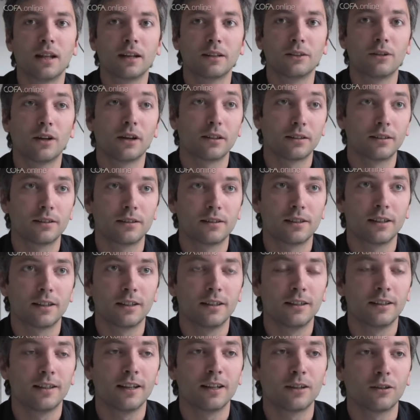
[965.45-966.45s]
like the artistic
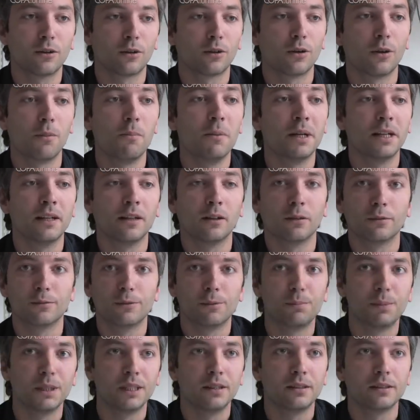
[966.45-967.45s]
intent or the meaning of
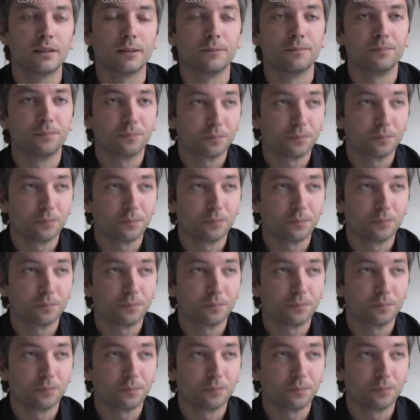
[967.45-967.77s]
the piece.